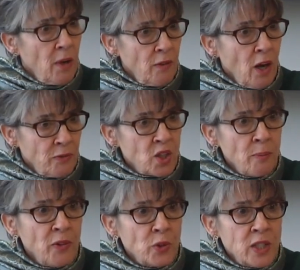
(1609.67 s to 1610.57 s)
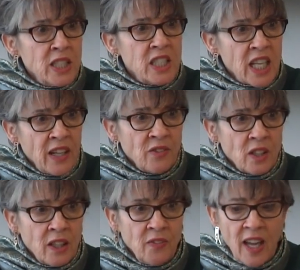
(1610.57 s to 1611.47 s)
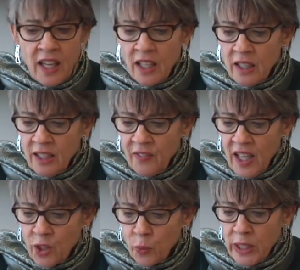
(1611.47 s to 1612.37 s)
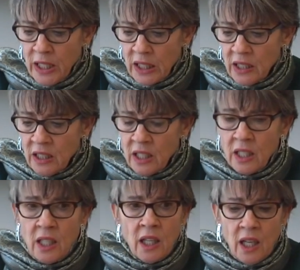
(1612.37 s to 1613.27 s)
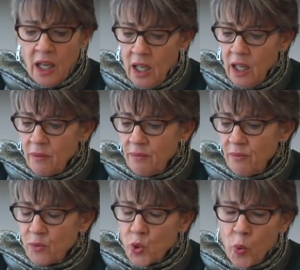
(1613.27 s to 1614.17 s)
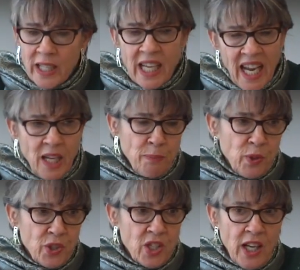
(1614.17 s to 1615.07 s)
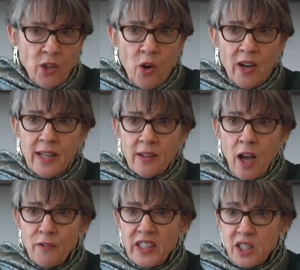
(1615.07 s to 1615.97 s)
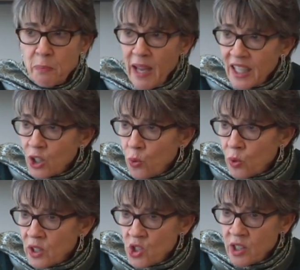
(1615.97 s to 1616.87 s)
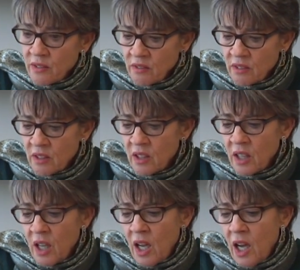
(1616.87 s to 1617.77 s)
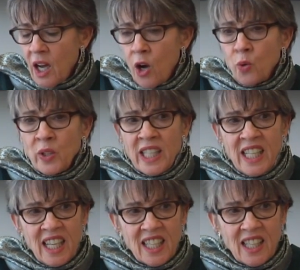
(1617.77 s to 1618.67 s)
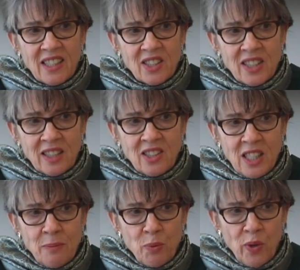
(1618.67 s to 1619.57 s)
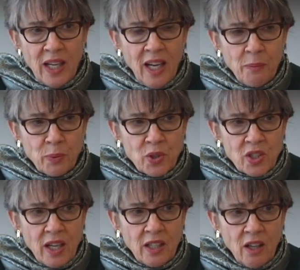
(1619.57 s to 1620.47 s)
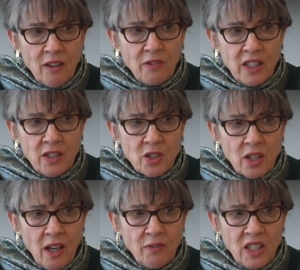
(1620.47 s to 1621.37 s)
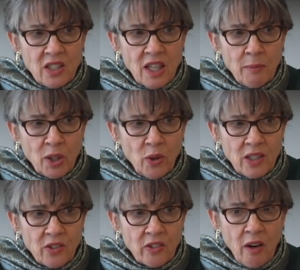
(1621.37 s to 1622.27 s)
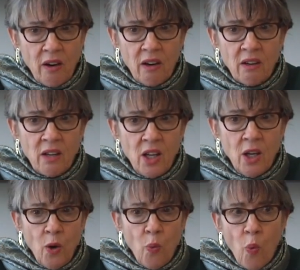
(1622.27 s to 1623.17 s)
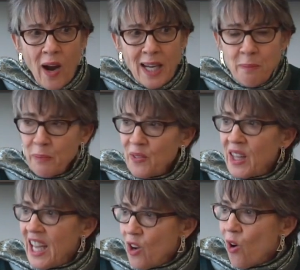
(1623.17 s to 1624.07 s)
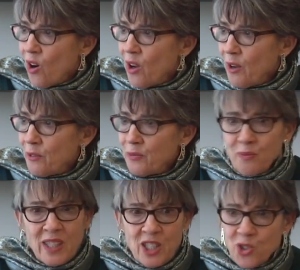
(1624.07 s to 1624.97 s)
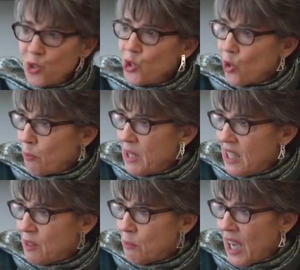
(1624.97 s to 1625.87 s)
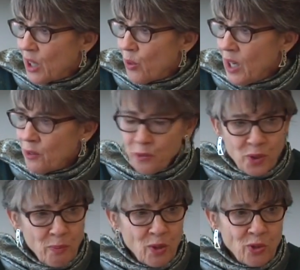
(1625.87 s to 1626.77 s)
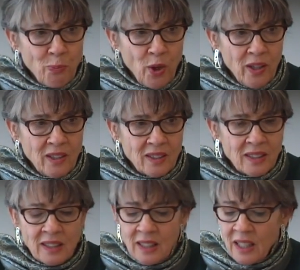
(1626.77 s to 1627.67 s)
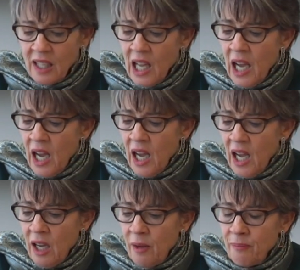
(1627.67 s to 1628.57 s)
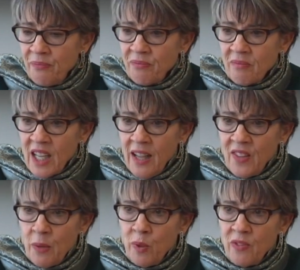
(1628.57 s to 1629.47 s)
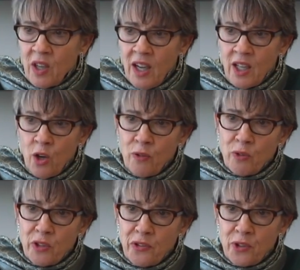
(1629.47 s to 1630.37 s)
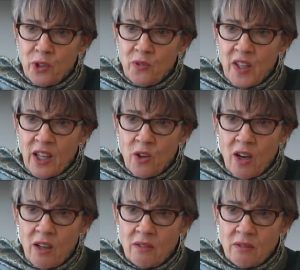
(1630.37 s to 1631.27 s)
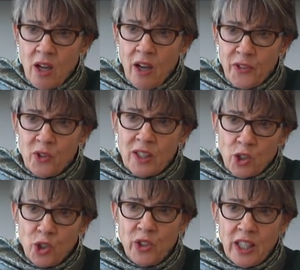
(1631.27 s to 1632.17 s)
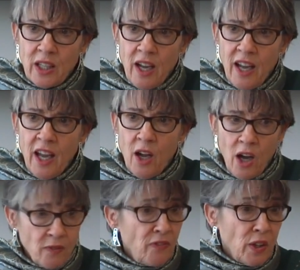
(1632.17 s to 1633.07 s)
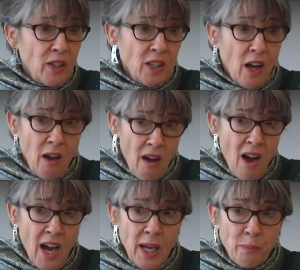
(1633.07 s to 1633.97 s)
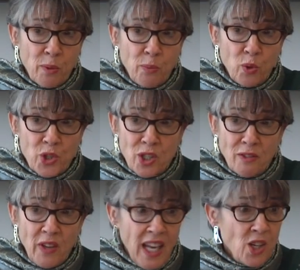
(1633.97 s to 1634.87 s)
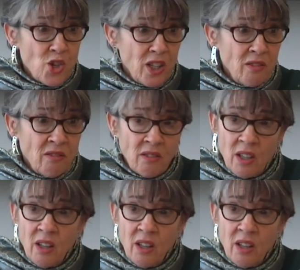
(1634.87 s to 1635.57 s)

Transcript: of some other descent in that arena. 28% are of Hispanic origin. Only 16.8% of these immigrants are white, but they are of Eastern European background for the most part. And then we've got over a third that are other, including a very high proportion of Asian